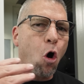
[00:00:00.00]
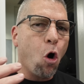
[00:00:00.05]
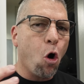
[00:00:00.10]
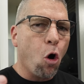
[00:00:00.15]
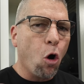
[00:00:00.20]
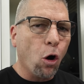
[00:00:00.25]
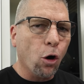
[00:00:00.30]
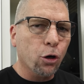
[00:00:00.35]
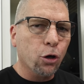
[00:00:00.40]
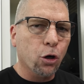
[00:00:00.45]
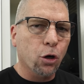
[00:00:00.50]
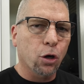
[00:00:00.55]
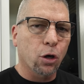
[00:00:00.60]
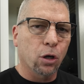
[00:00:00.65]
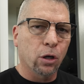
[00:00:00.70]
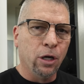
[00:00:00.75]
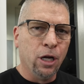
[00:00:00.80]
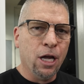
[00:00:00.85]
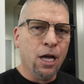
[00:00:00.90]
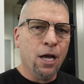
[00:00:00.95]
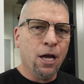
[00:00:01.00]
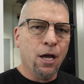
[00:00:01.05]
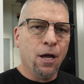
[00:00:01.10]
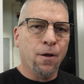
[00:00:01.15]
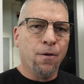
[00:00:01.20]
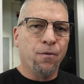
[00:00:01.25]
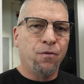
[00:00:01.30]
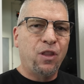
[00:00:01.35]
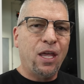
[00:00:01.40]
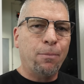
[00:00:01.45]
harder
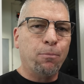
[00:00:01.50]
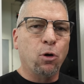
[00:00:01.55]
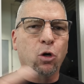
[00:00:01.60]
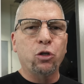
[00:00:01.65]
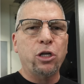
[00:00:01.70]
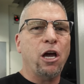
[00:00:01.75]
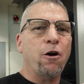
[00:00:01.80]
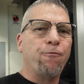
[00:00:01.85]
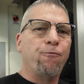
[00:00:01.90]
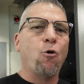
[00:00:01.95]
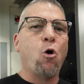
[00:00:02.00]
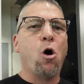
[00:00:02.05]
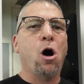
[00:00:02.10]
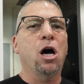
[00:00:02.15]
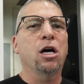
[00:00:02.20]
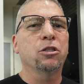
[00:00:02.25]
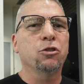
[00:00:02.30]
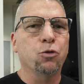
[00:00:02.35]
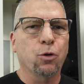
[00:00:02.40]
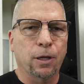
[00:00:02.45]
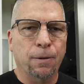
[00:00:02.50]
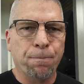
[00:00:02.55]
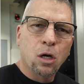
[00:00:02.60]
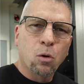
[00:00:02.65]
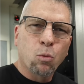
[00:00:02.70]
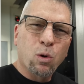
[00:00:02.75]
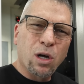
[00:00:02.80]
than Monel four hundred?